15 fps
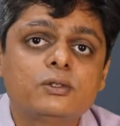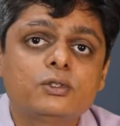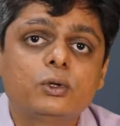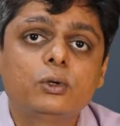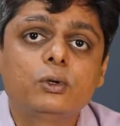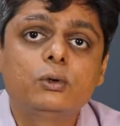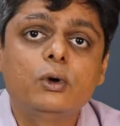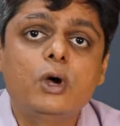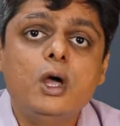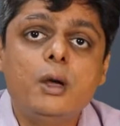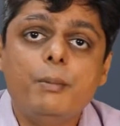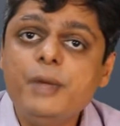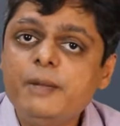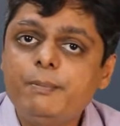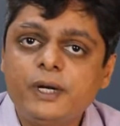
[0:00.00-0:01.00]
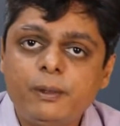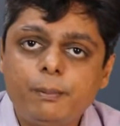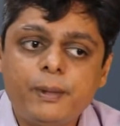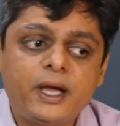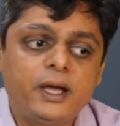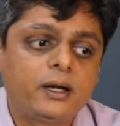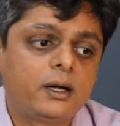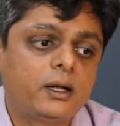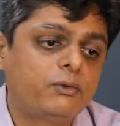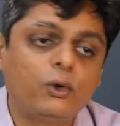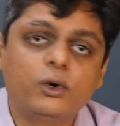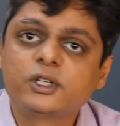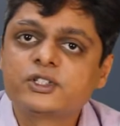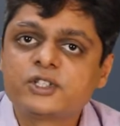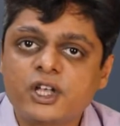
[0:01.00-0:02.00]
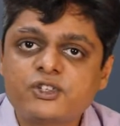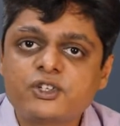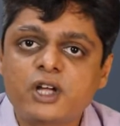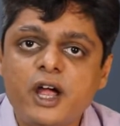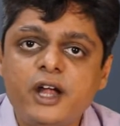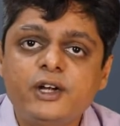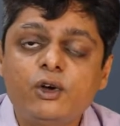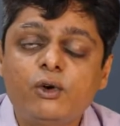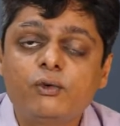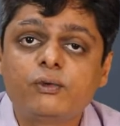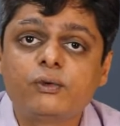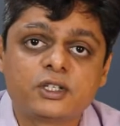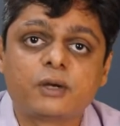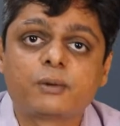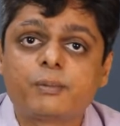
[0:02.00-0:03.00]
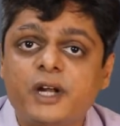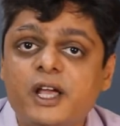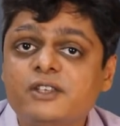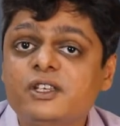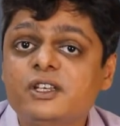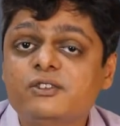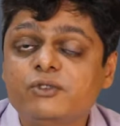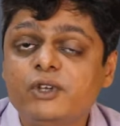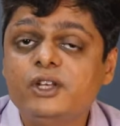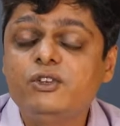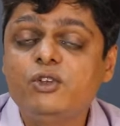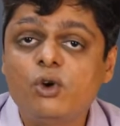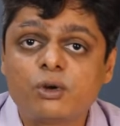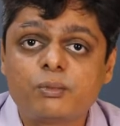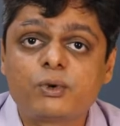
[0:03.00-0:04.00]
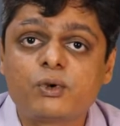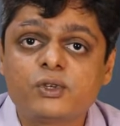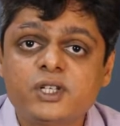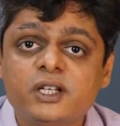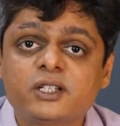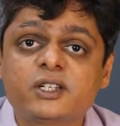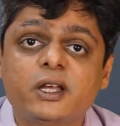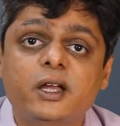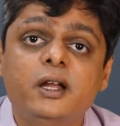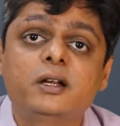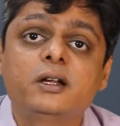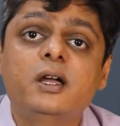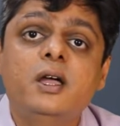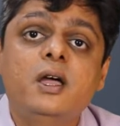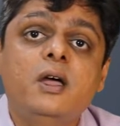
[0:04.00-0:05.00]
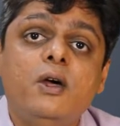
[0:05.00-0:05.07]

So be prepared for such kind of surprises in your projects, and